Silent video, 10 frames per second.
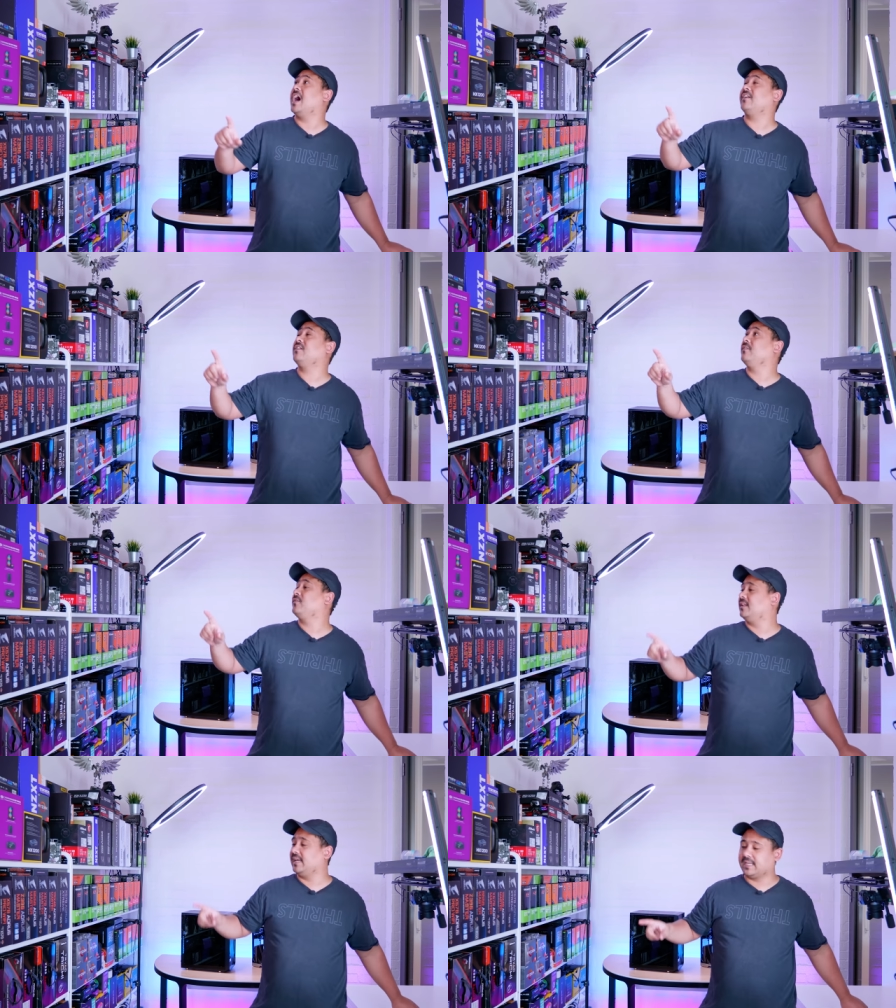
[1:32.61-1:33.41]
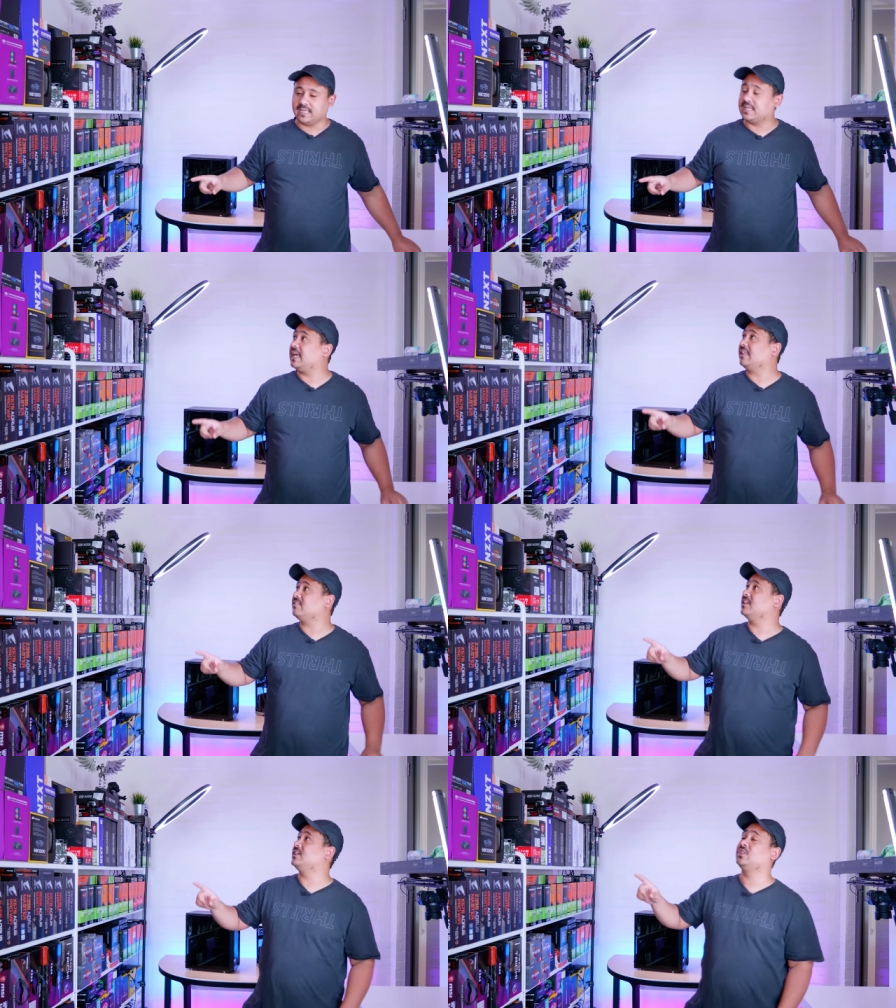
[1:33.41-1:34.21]
I don't know if Claire can
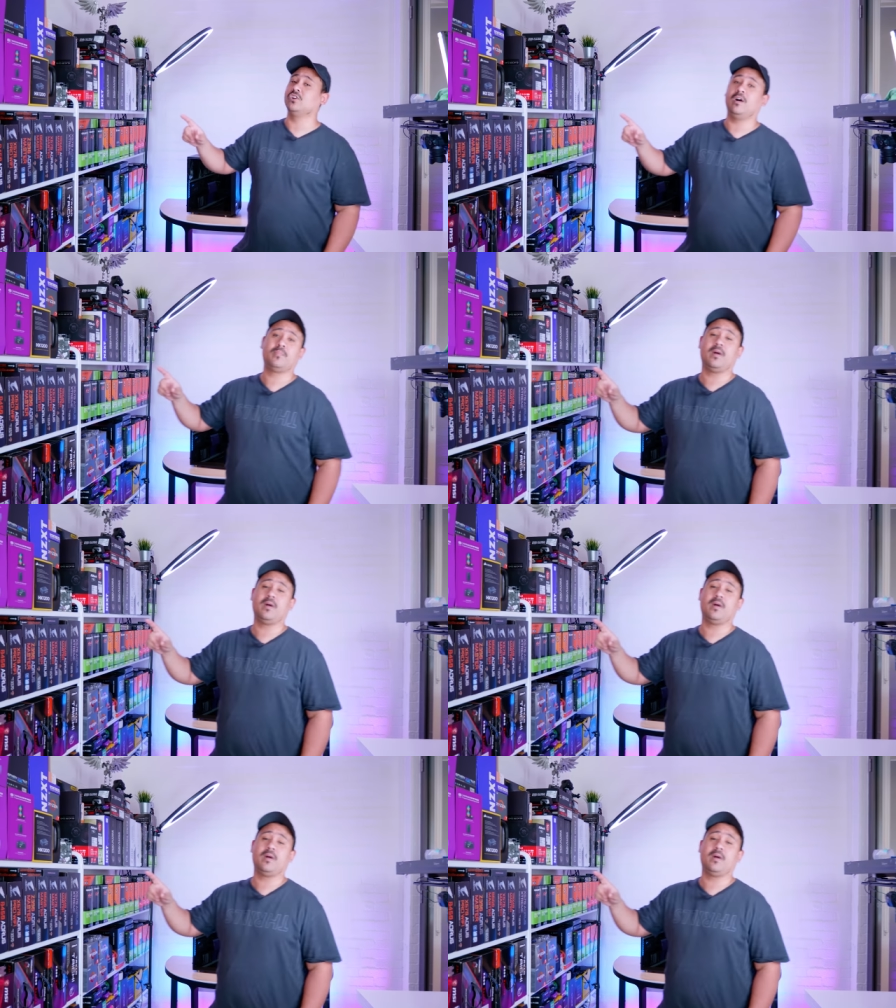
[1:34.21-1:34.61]
get this shot,